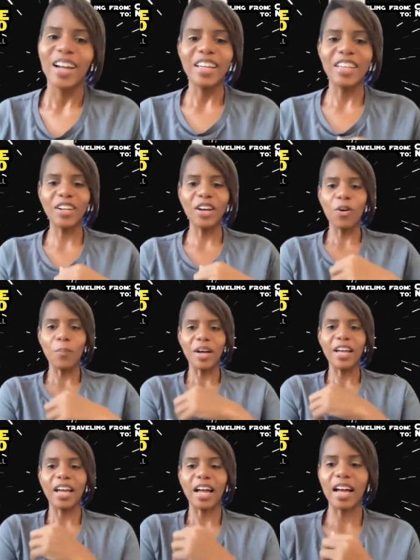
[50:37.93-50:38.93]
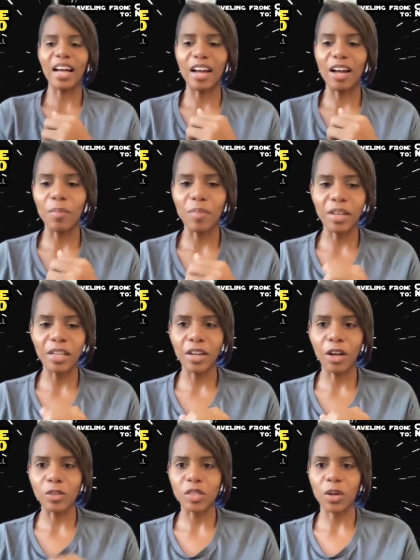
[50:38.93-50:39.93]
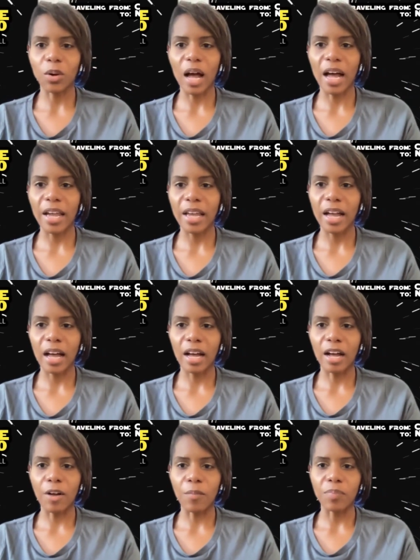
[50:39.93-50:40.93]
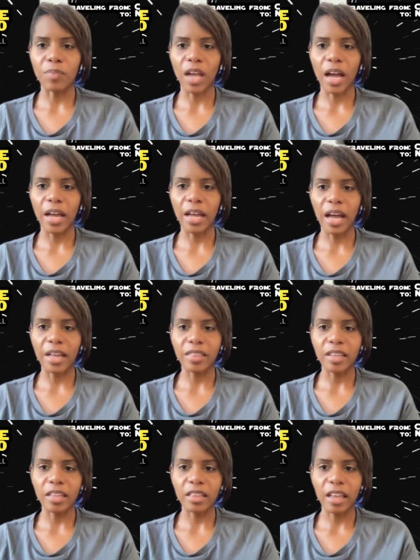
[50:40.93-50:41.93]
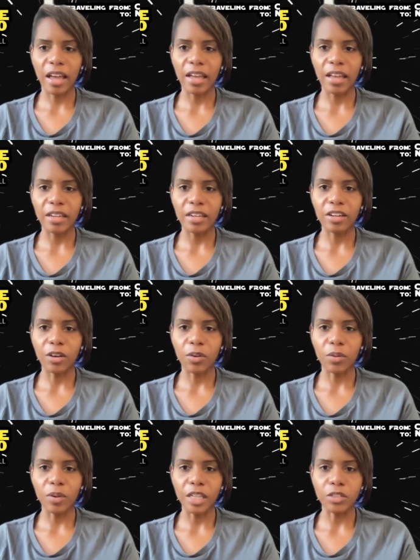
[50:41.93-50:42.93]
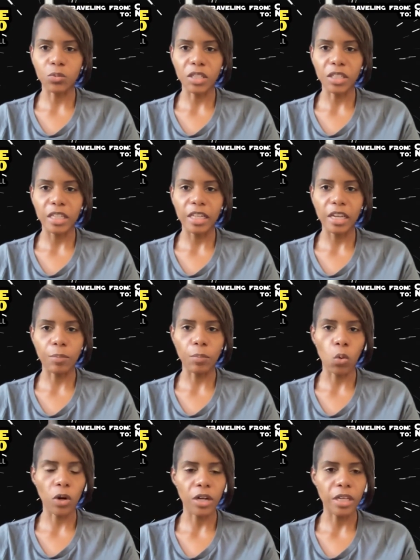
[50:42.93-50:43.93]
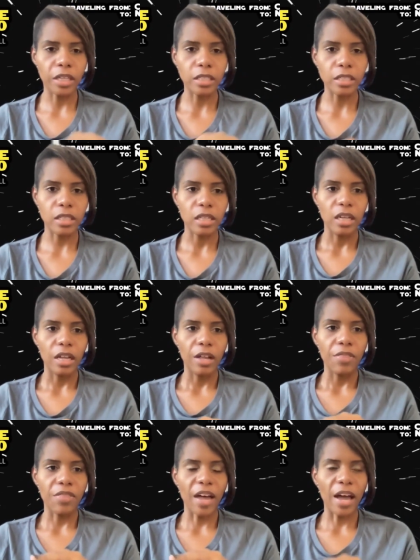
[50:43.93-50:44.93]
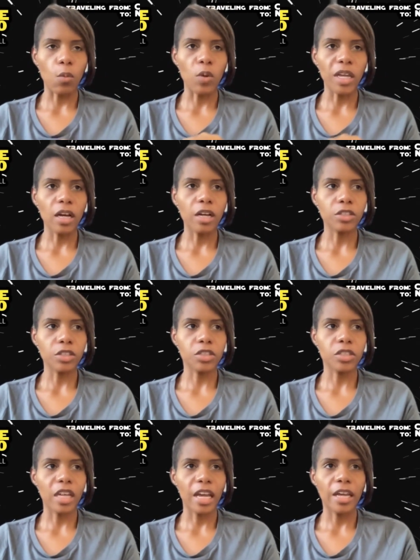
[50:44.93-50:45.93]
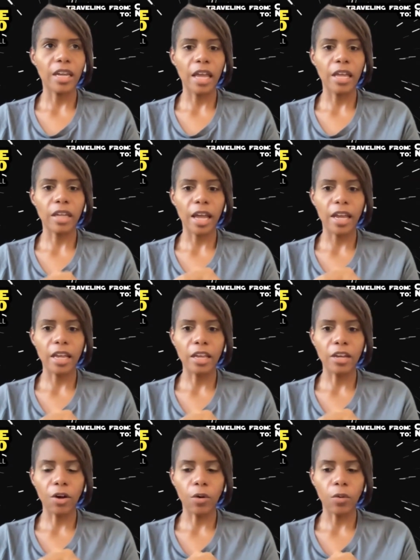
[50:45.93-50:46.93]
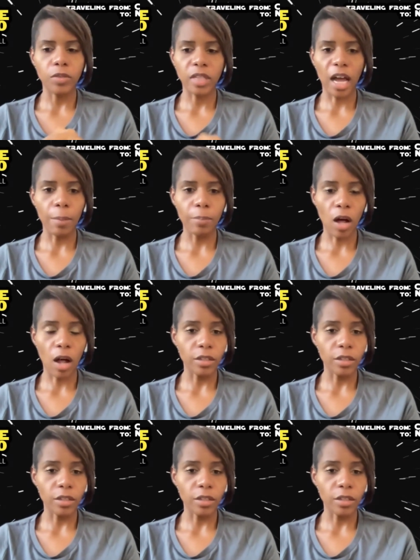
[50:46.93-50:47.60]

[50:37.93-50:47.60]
but so I think that, it's really important that we understand and stop